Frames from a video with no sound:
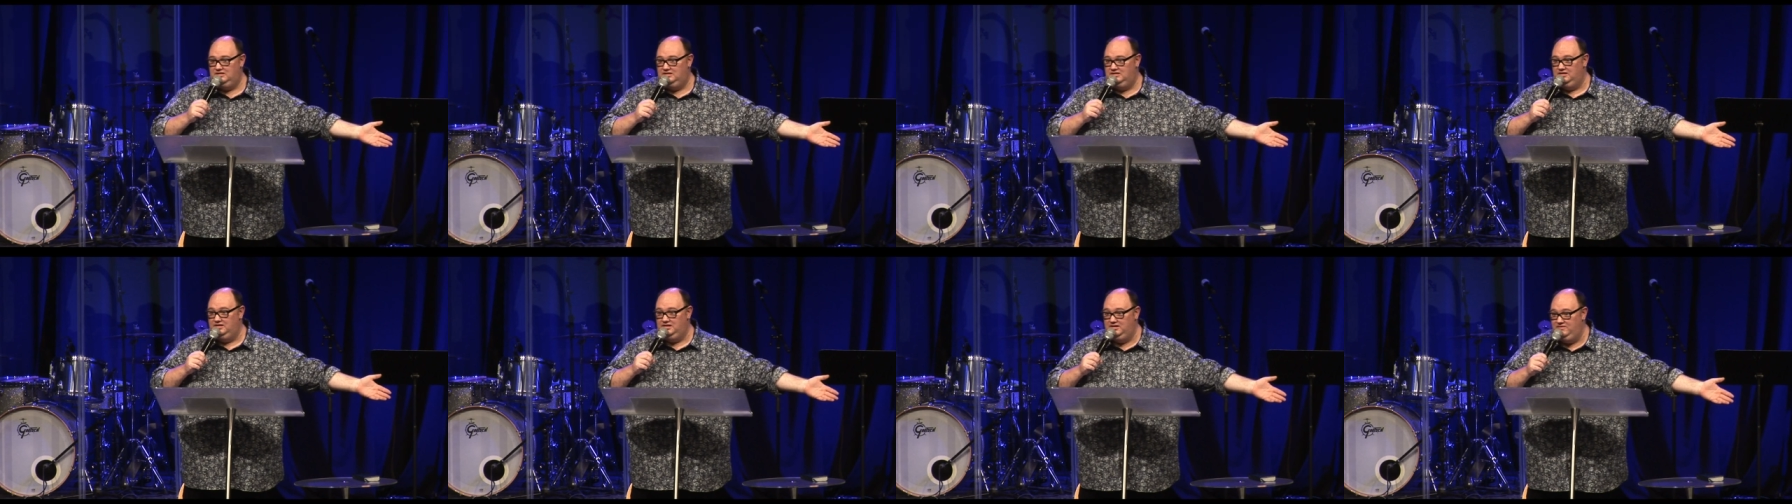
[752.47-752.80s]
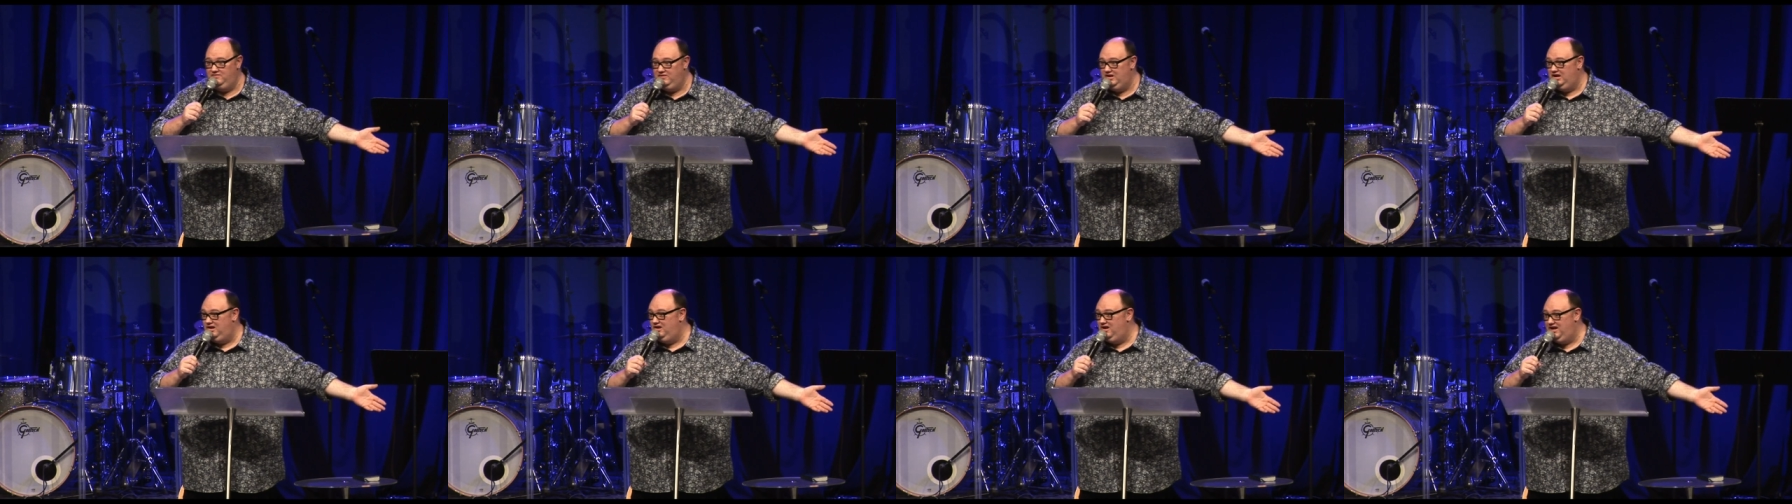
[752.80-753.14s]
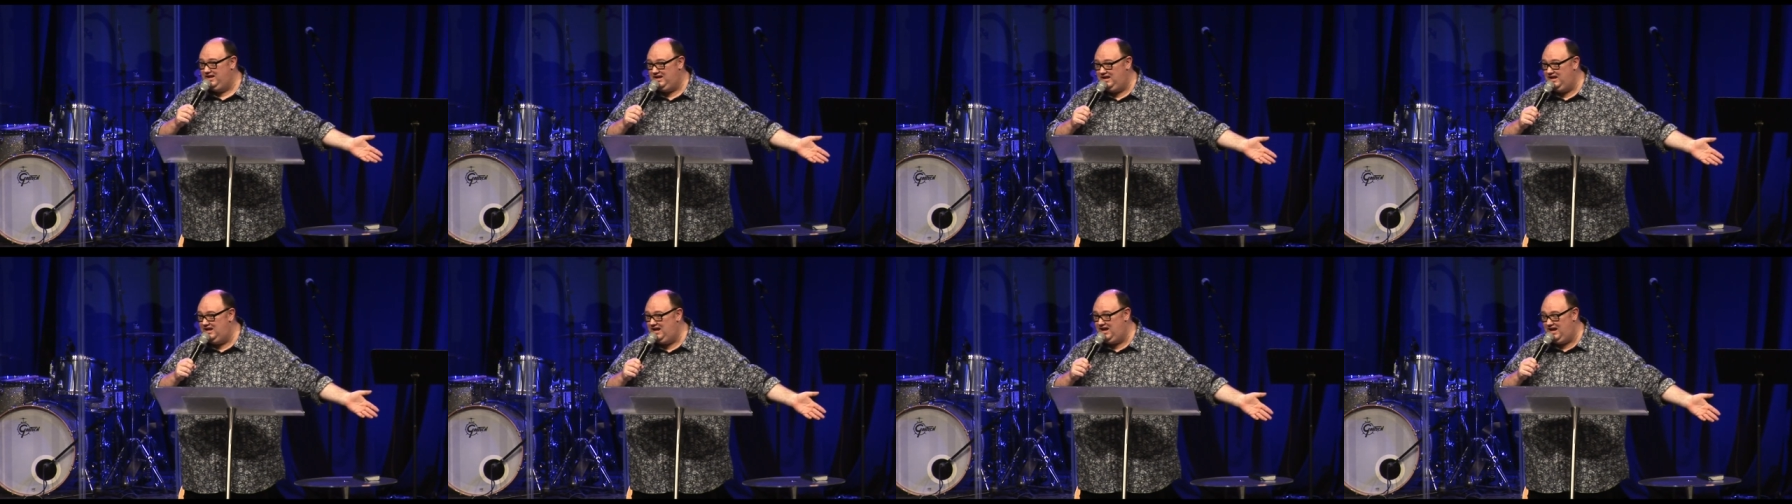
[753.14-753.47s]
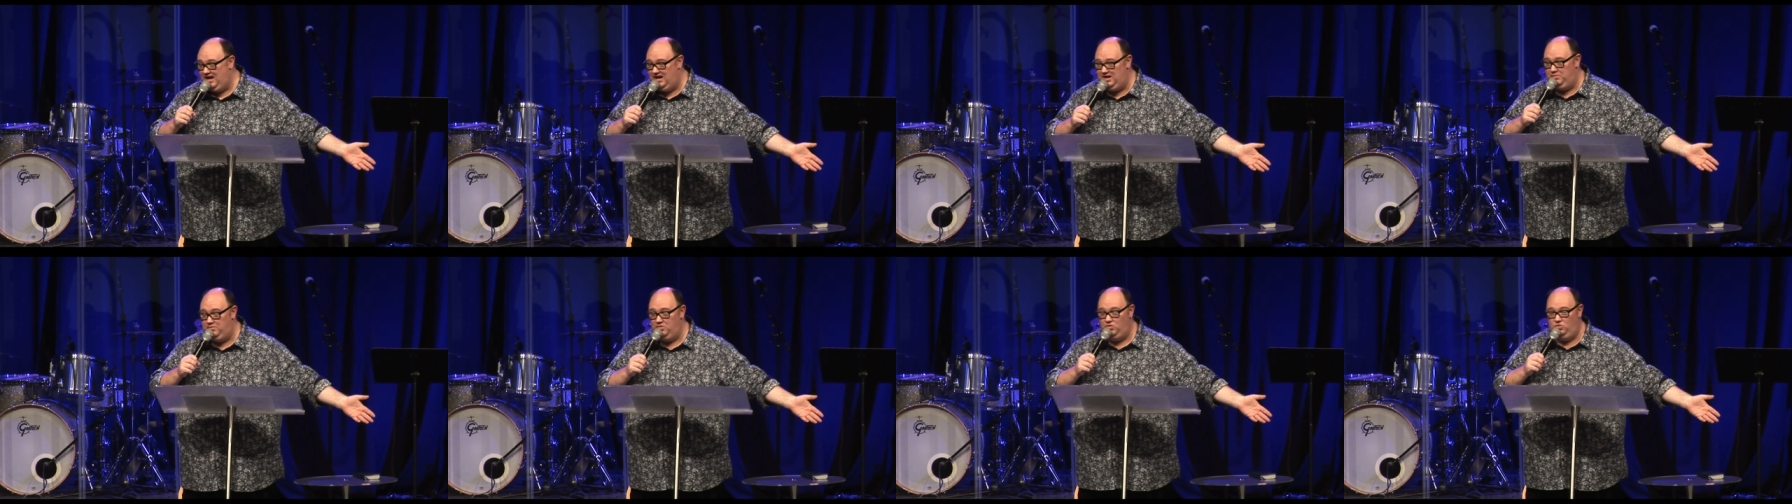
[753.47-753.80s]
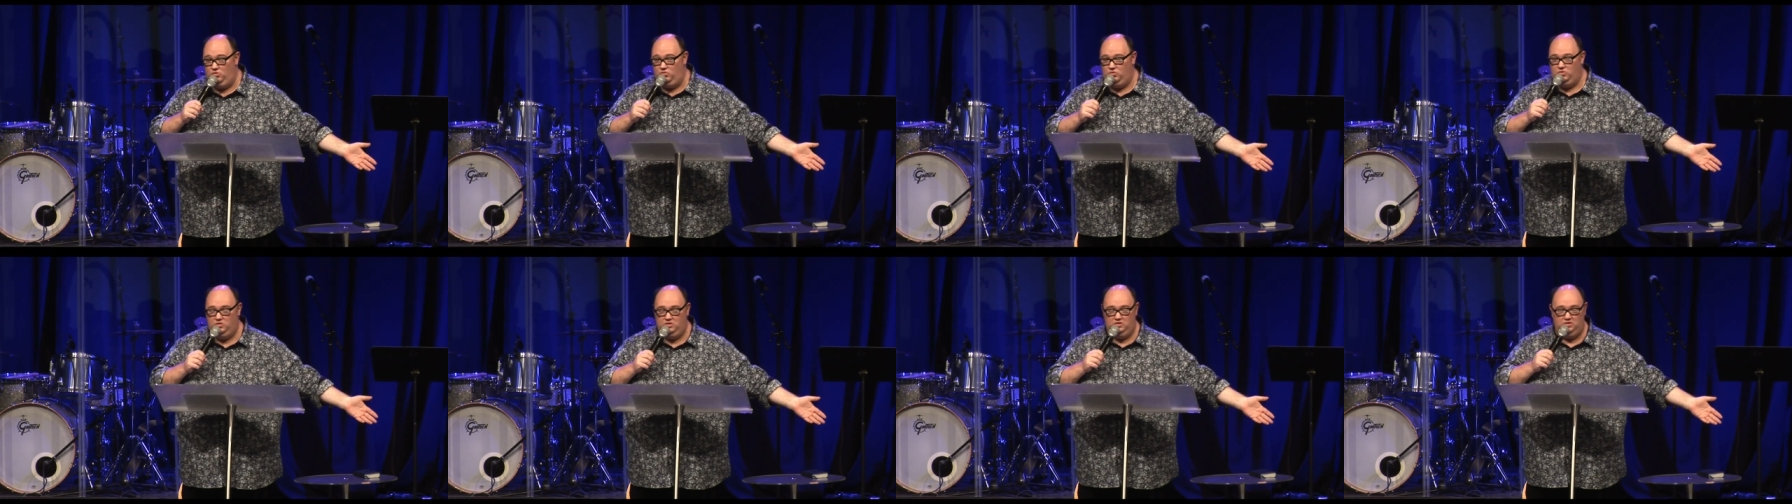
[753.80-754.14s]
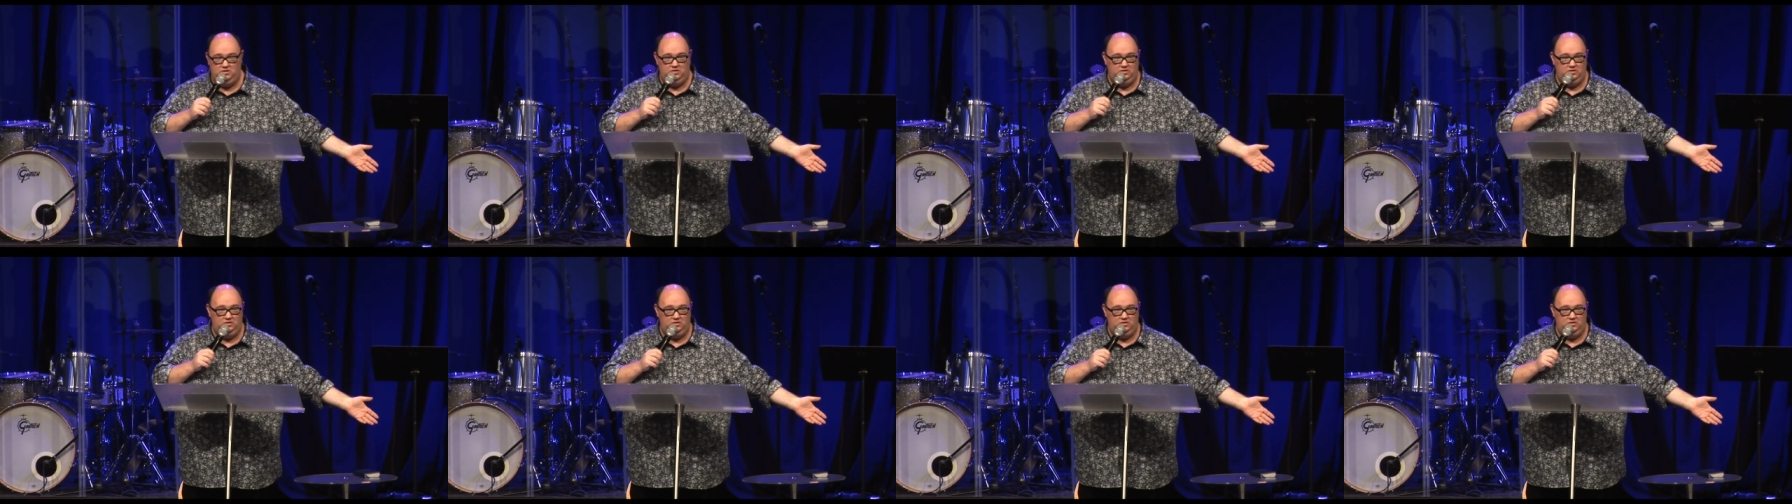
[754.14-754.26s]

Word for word: living like an animal,